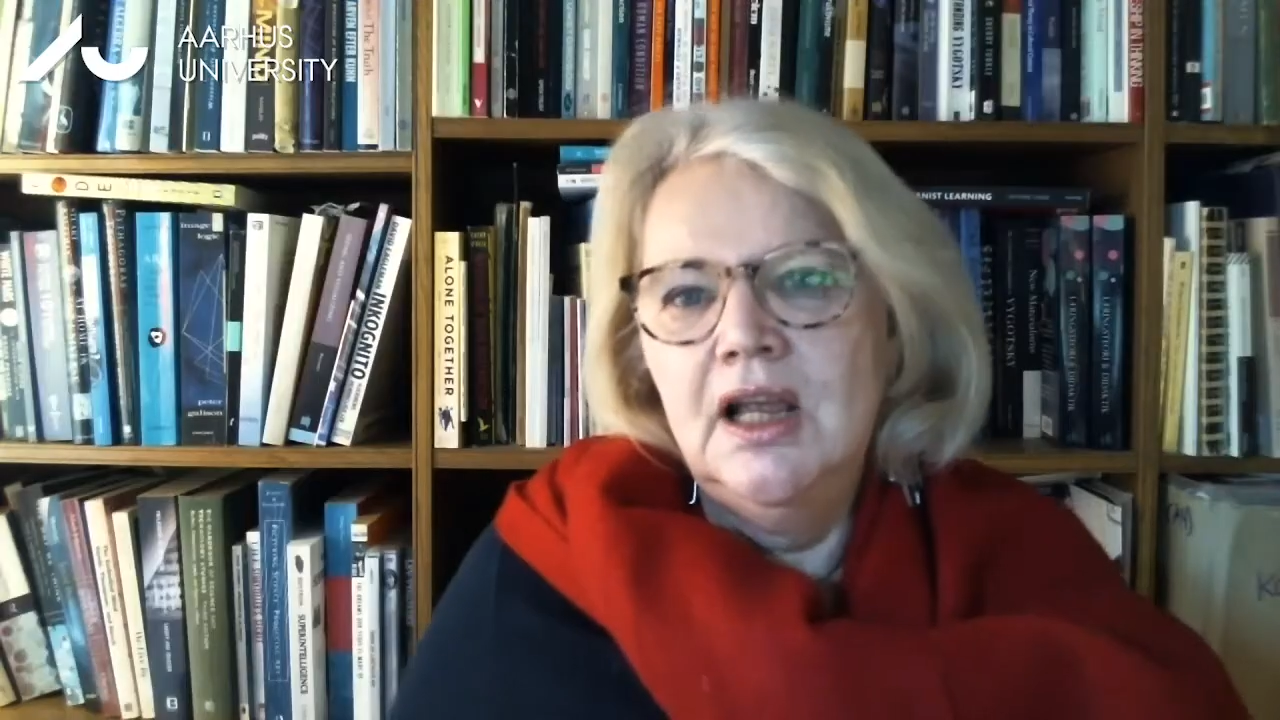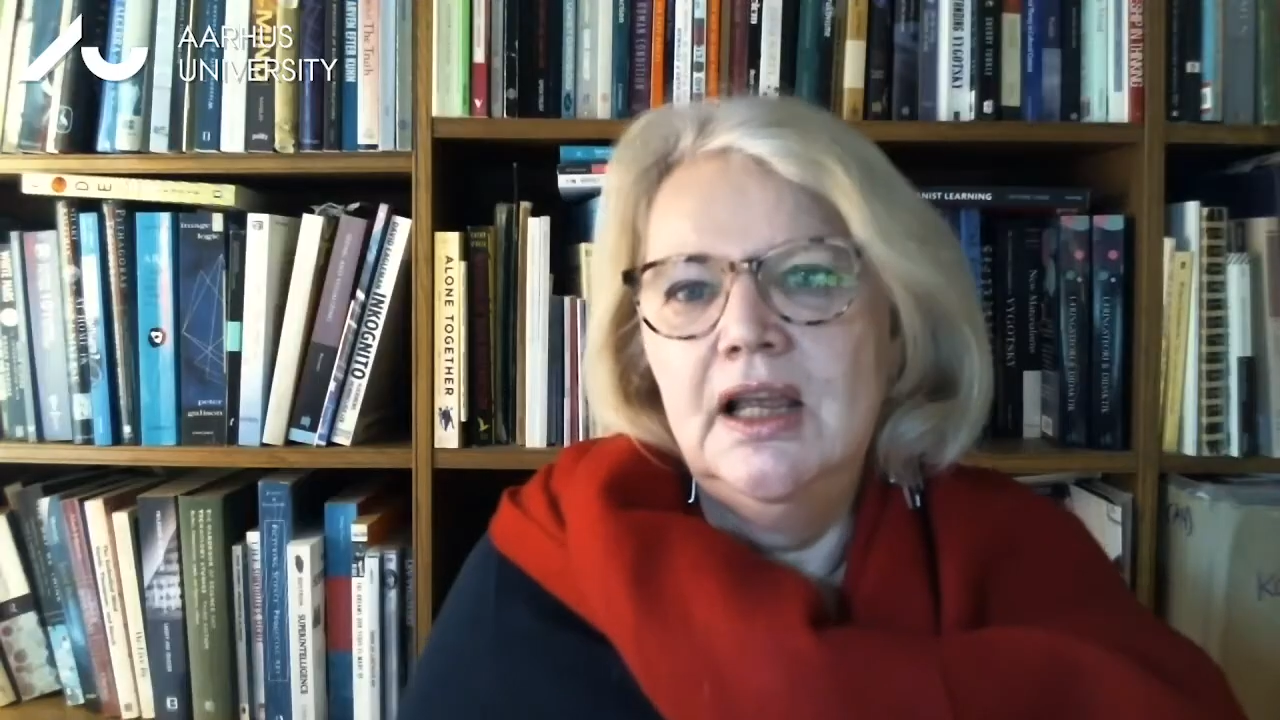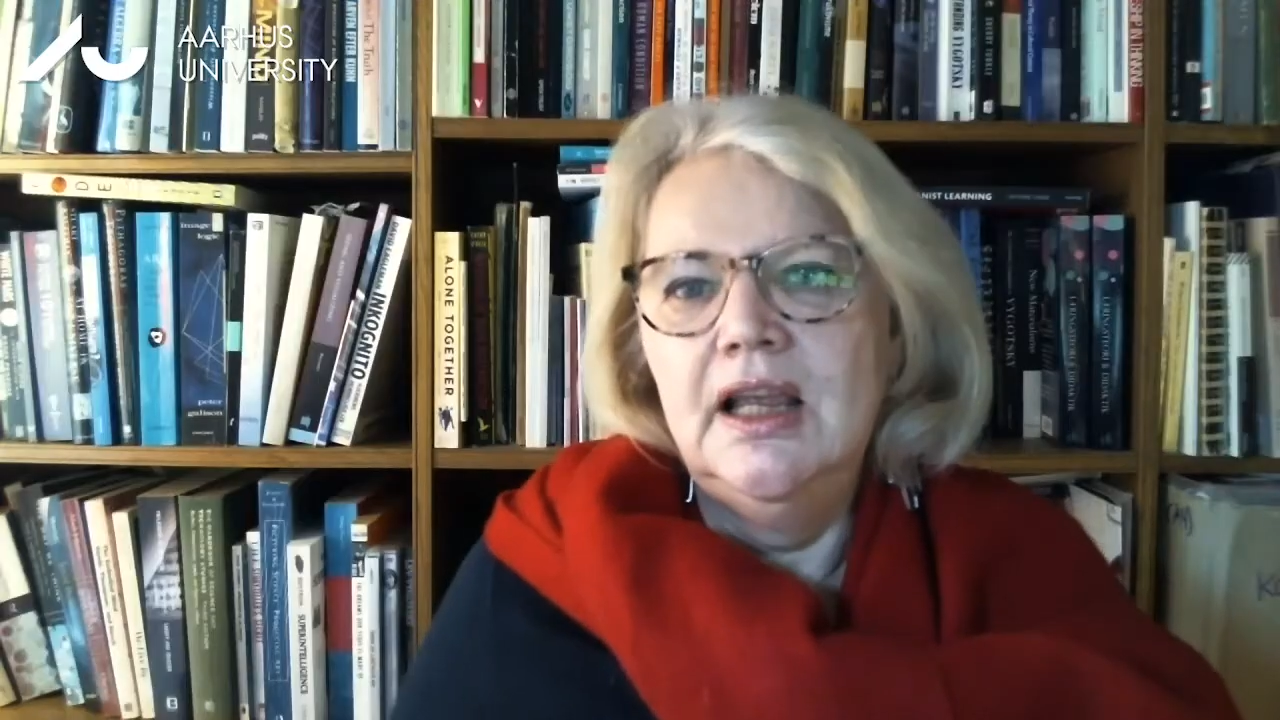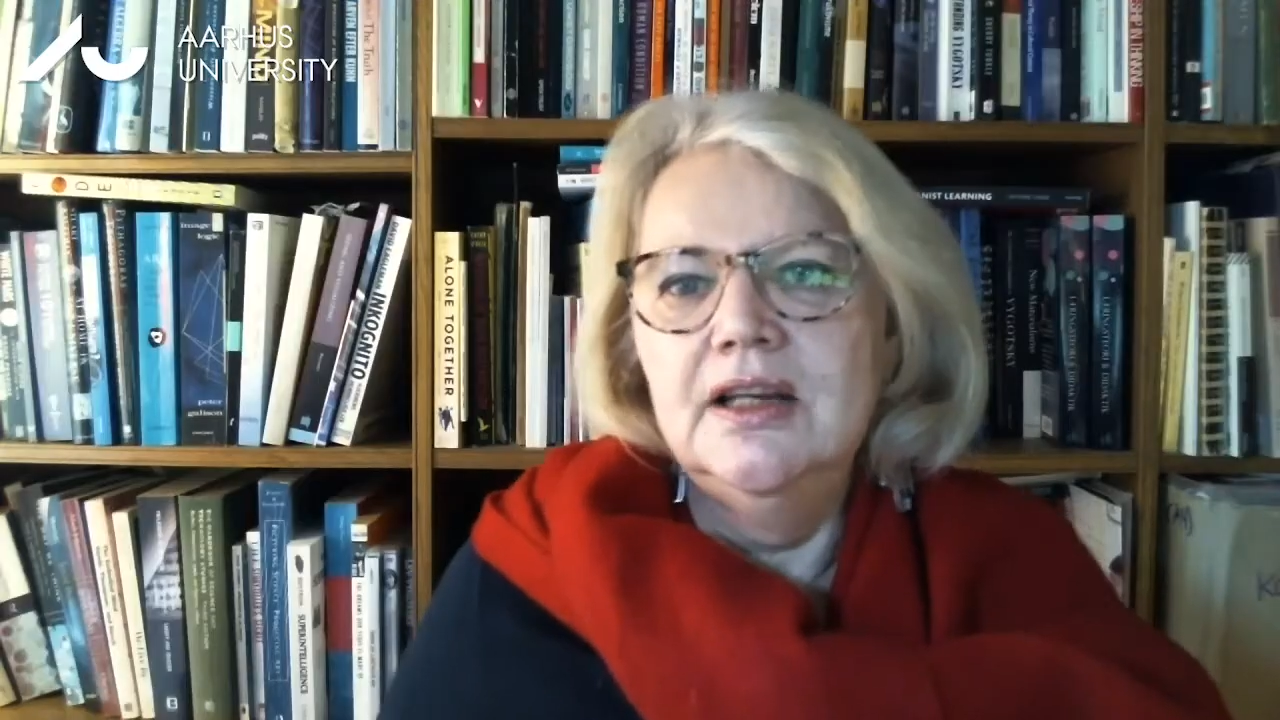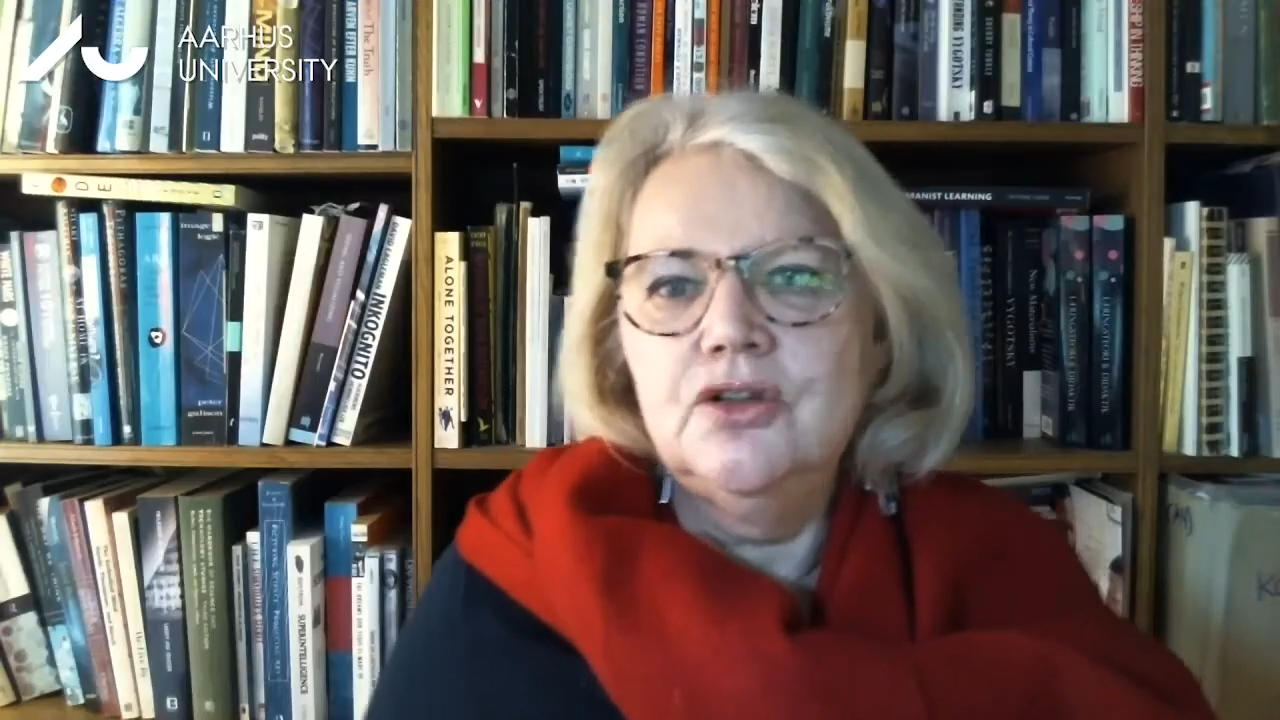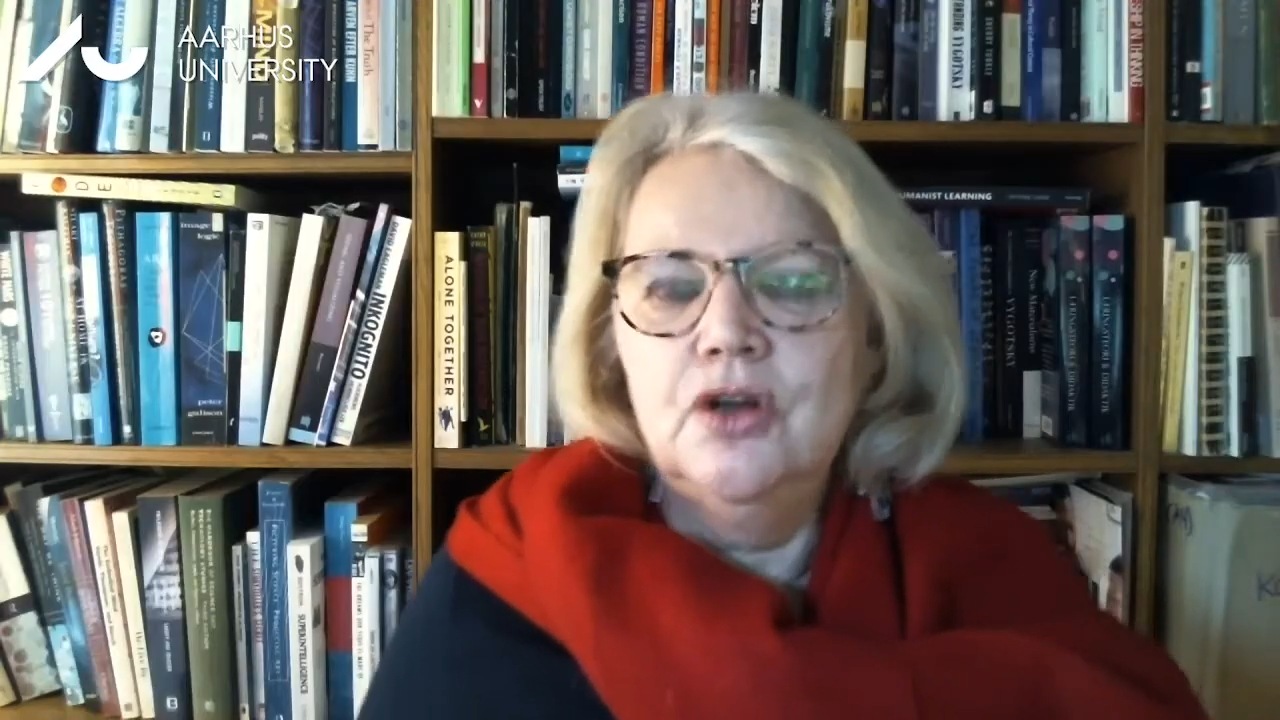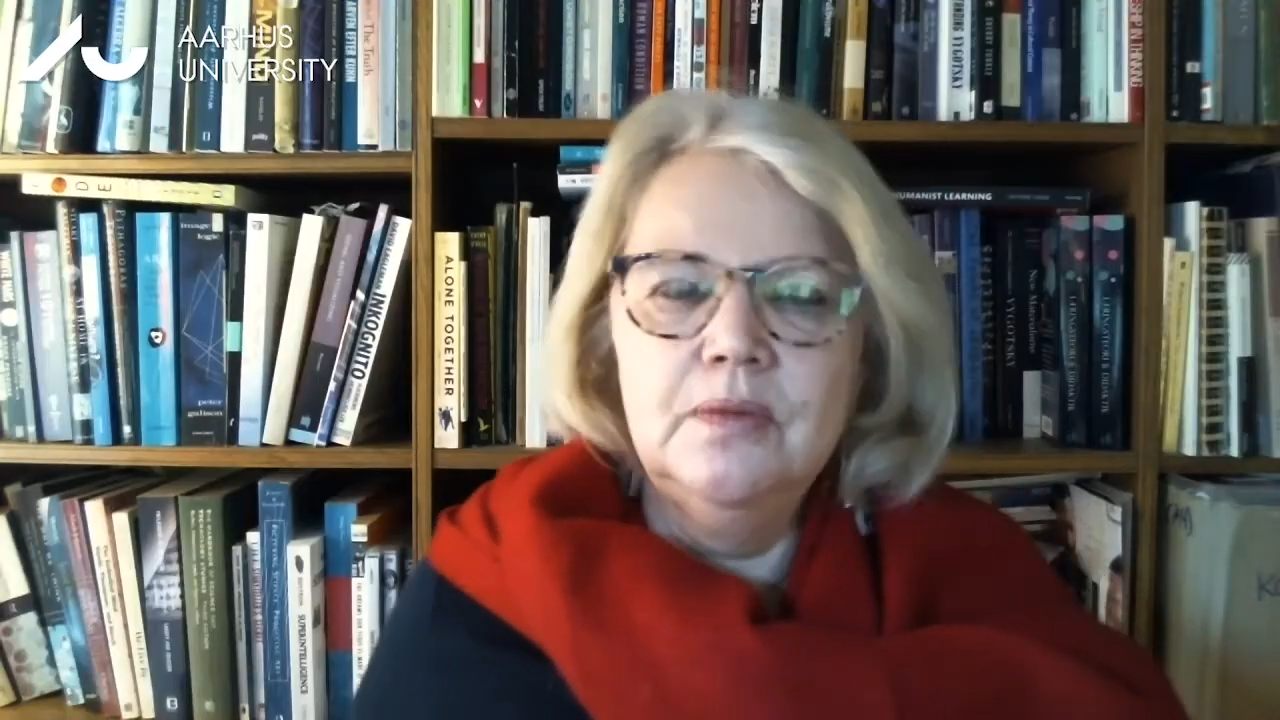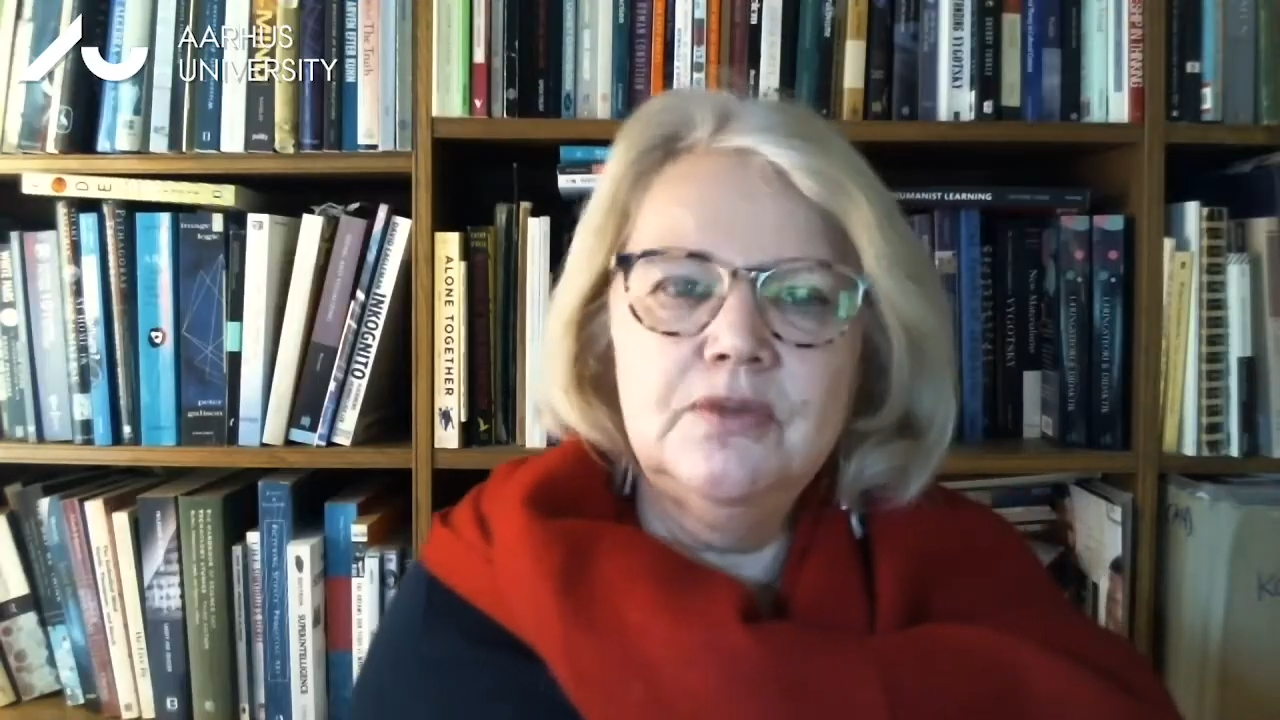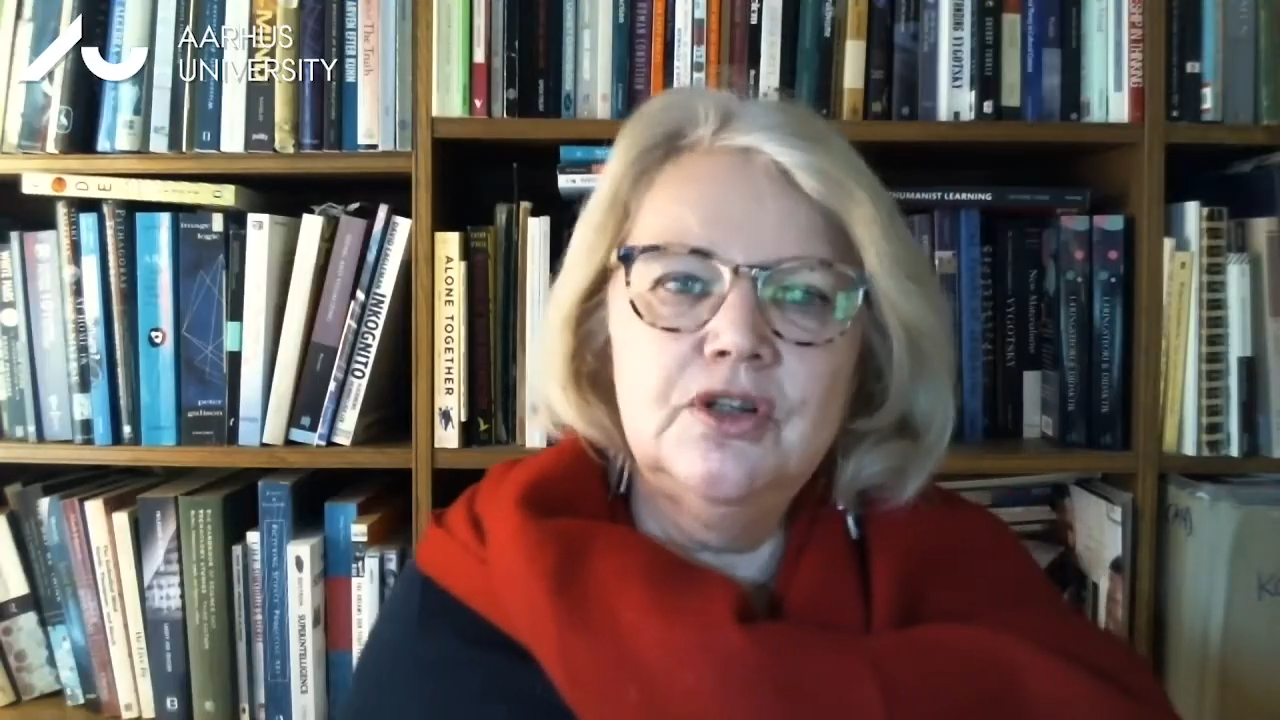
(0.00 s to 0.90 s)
in terms